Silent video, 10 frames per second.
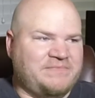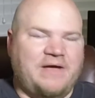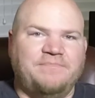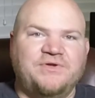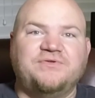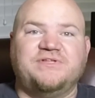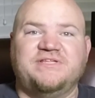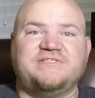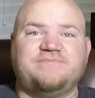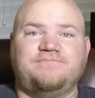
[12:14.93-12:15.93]
I'm new to
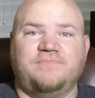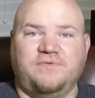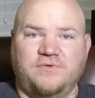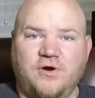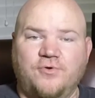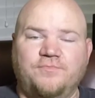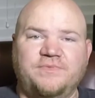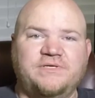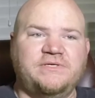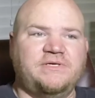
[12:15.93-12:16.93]
this home.